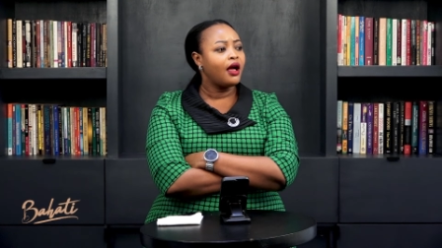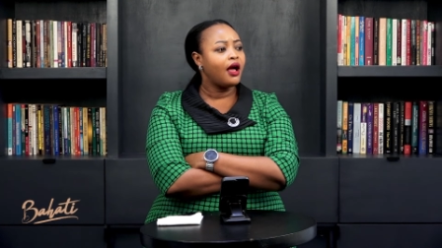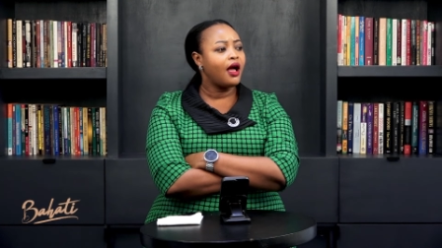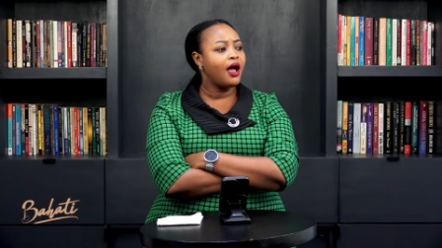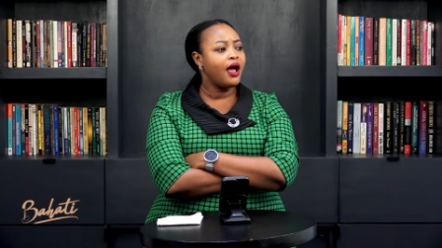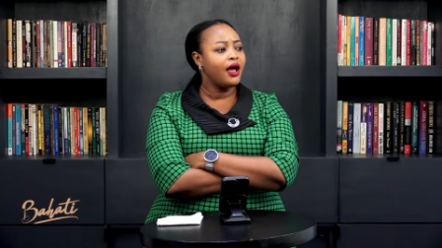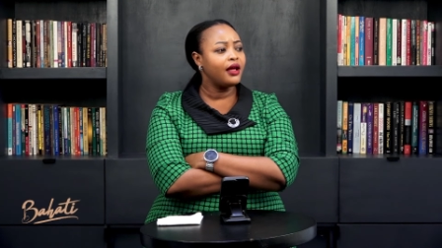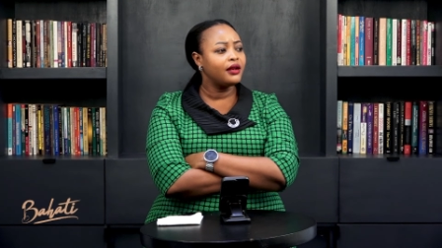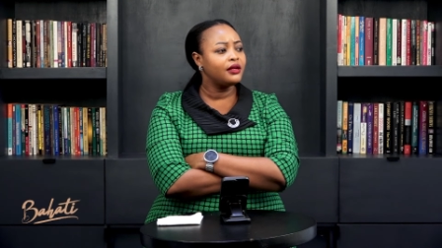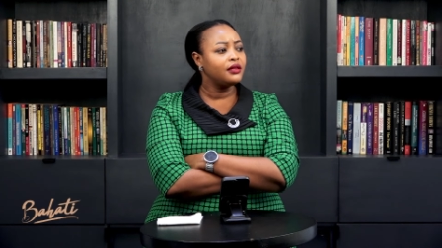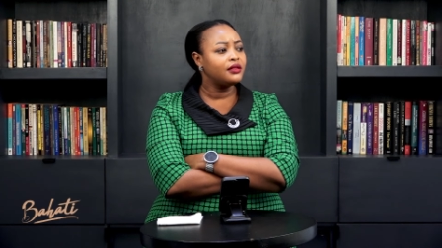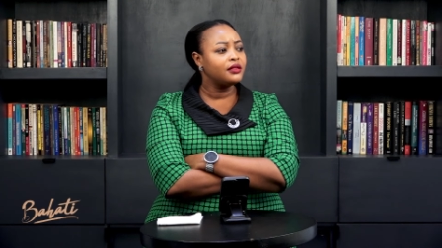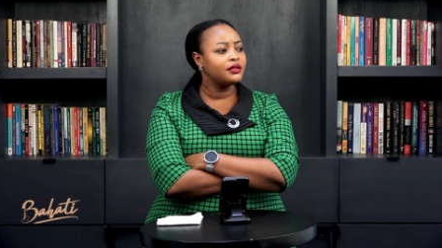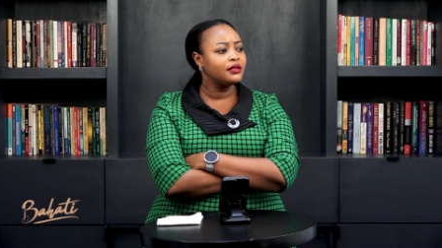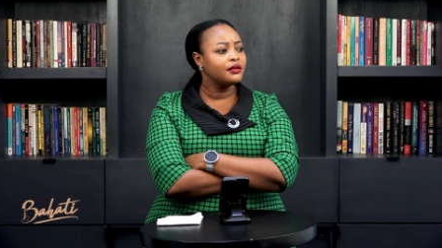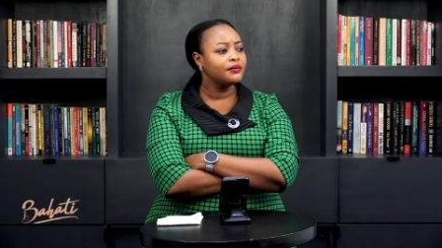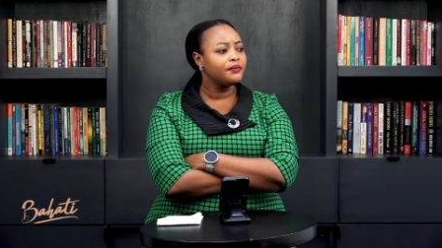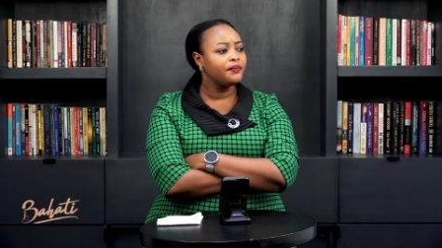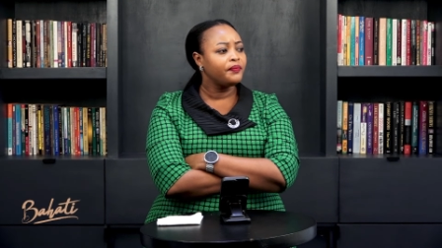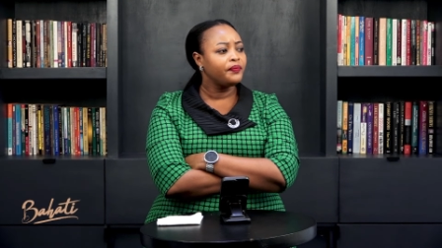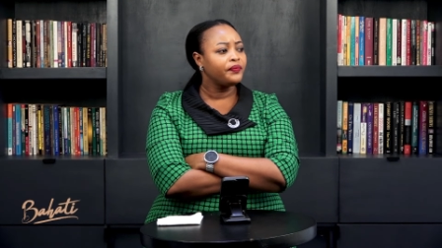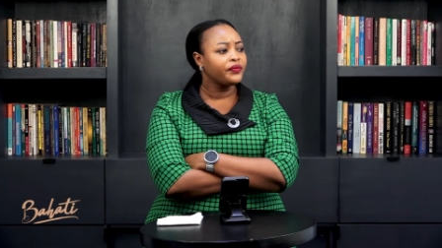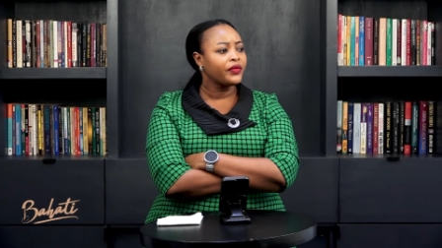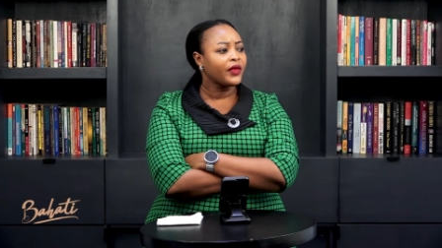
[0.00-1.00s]
And
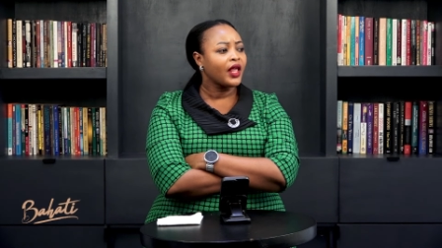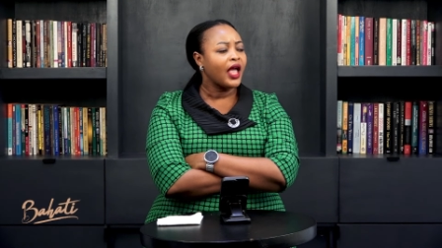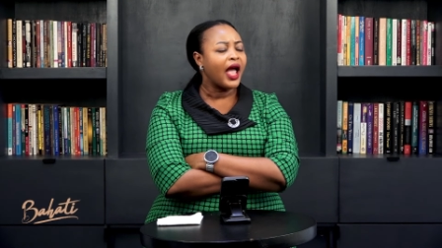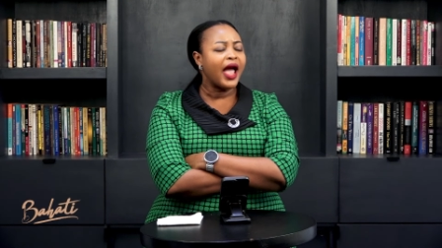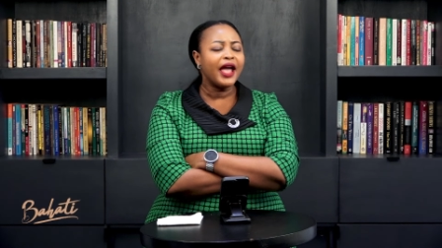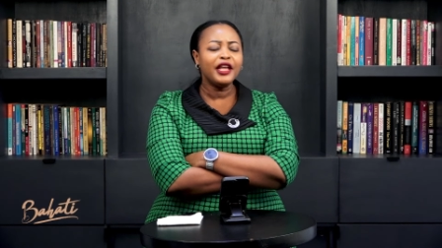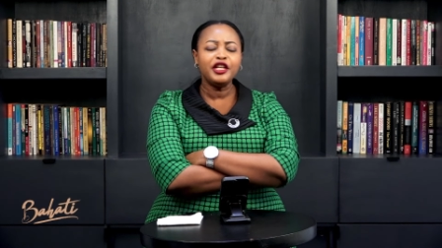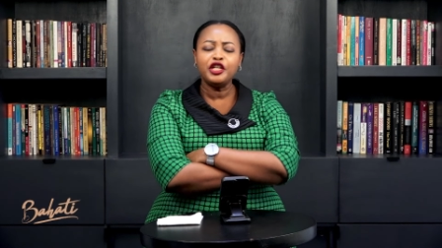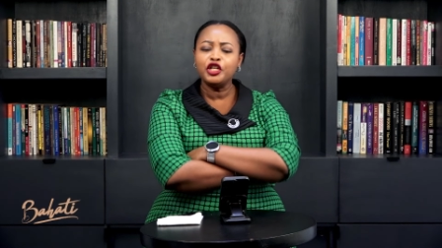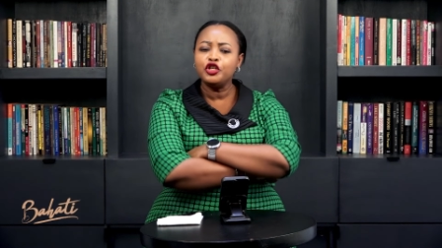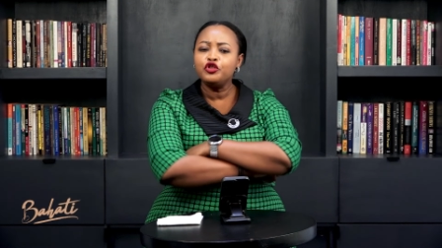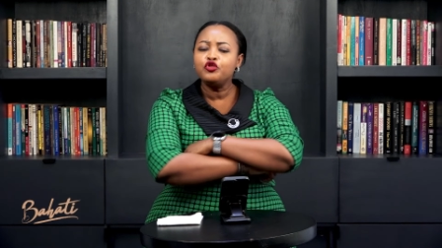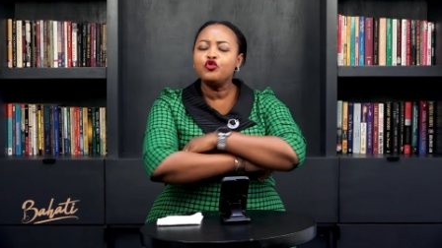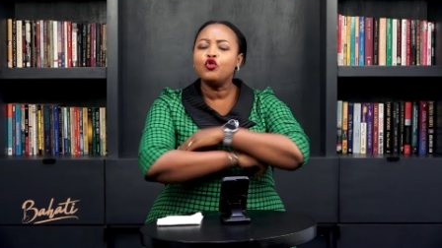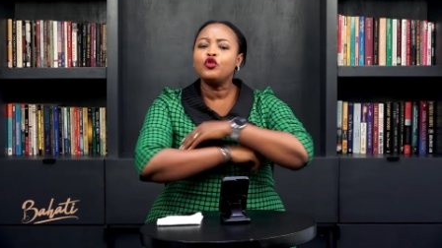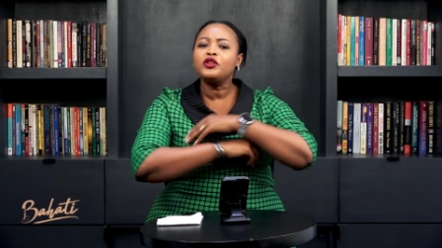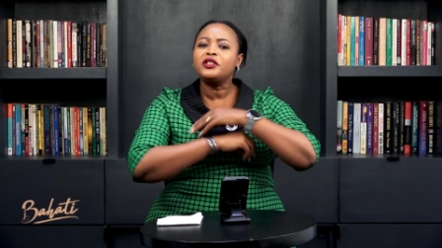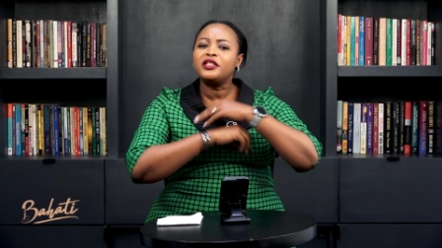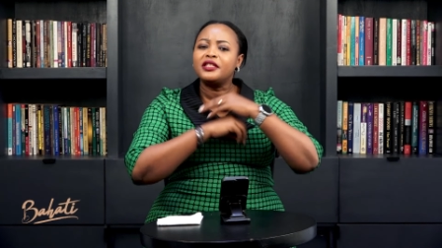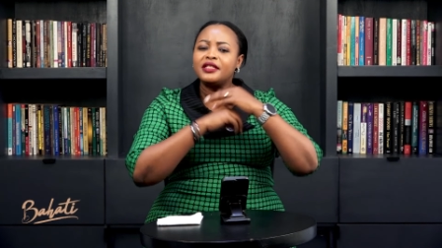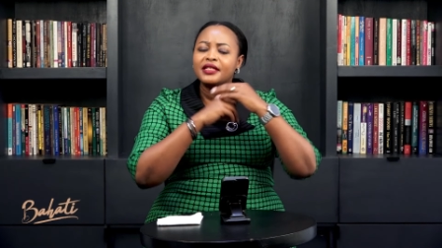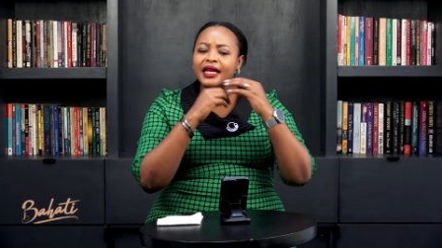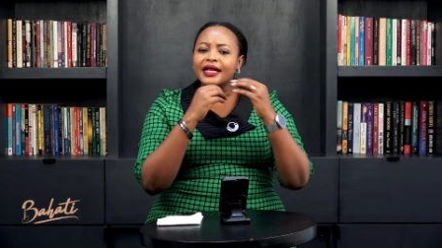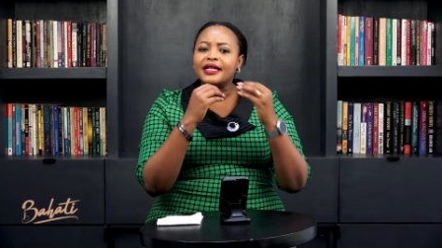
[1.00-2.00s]
I did
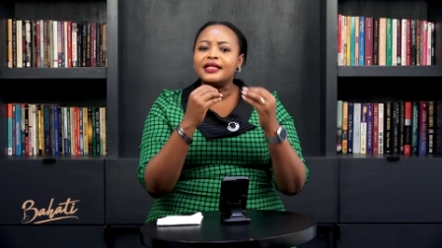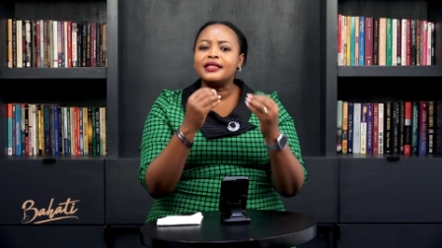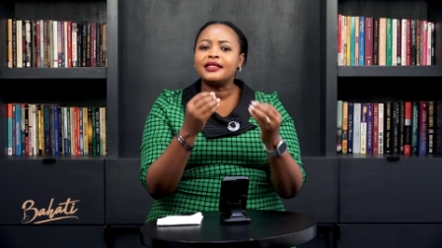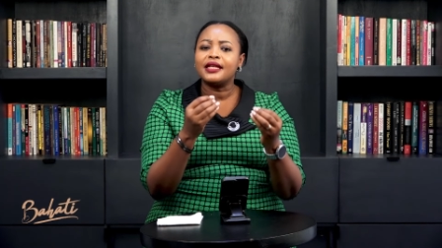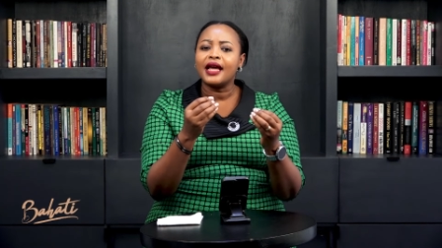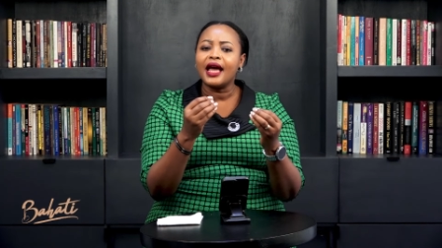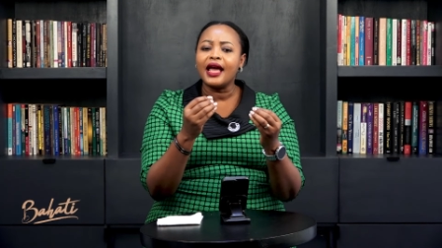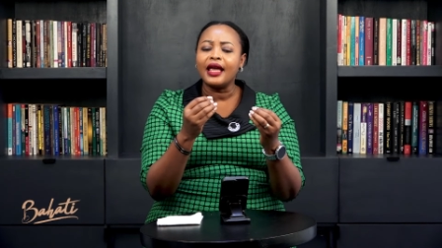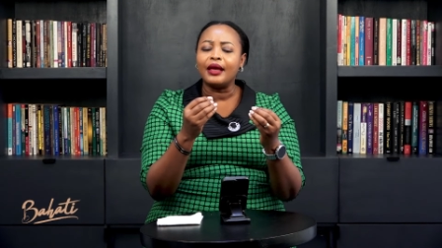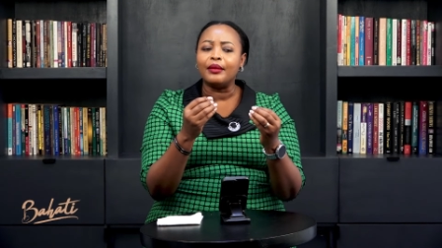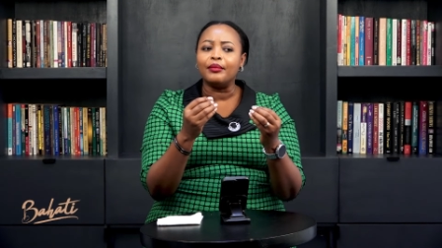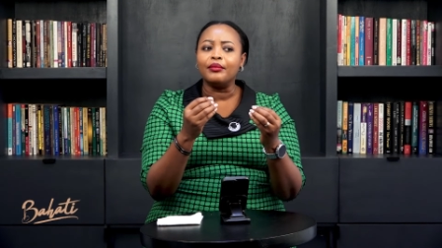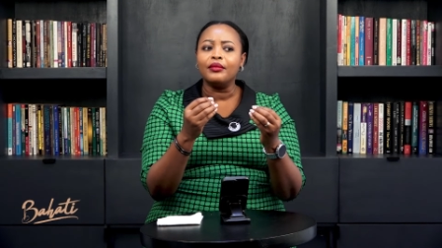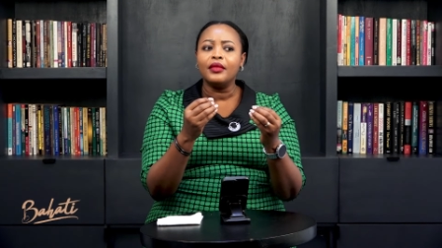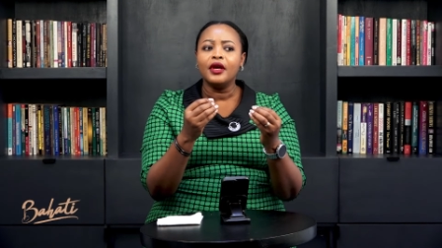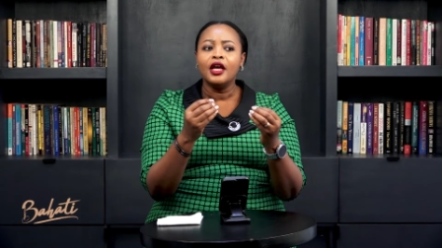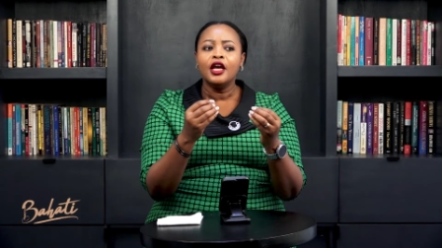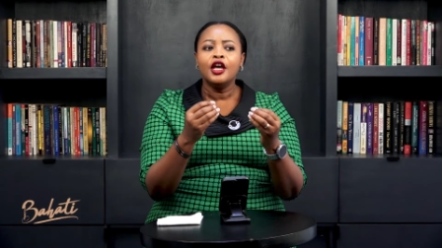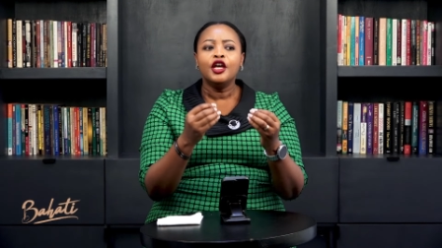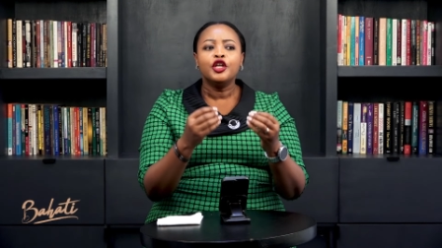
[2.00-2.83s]
not take time